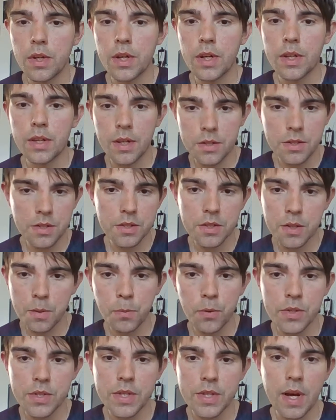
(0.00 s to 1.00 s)
And that's as
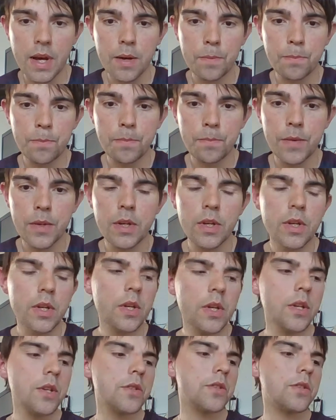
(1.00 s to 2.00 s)
simple as that.
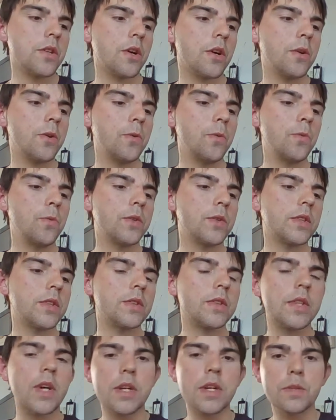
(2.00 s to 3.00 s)
So
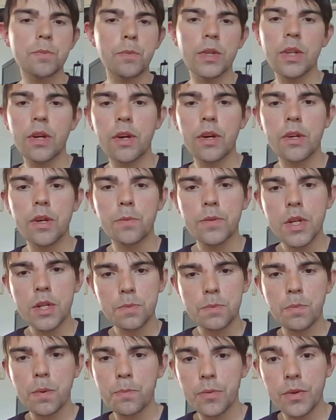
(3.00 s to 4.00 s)
that's my lineup,
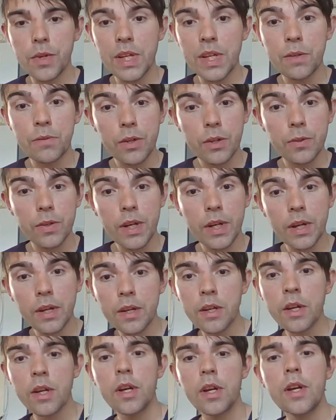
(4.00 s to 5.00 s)
that's my preview
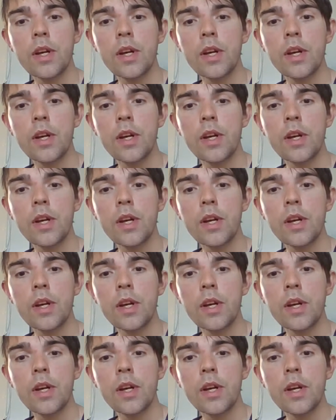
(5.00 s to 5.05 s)
there.